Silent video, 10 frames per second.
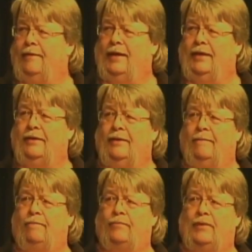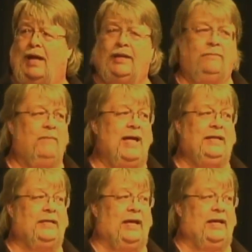And I didn't
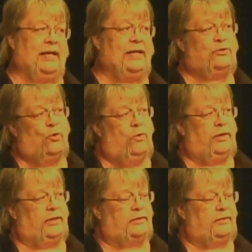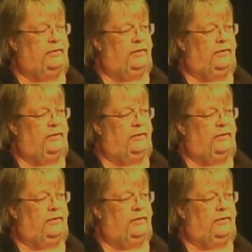mind that. I enjoyed it.